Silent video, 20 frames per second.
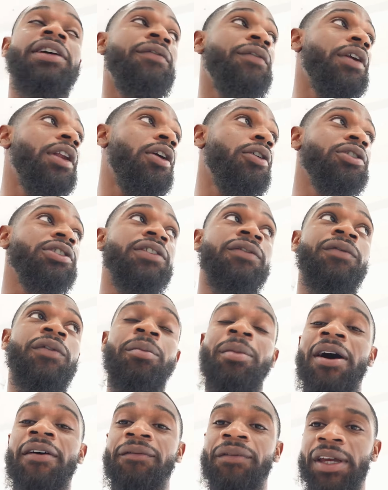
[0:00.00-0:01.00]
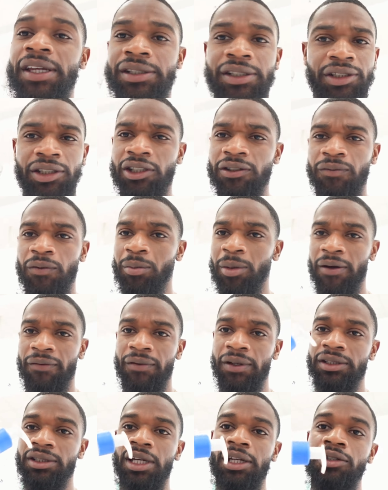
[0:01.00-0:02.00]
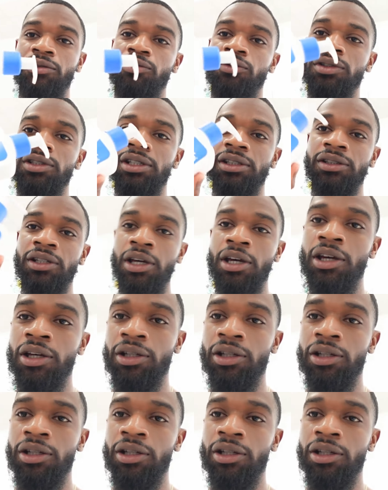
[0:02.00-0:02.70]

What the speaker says: different lotion for my face. Just for my face, I use this.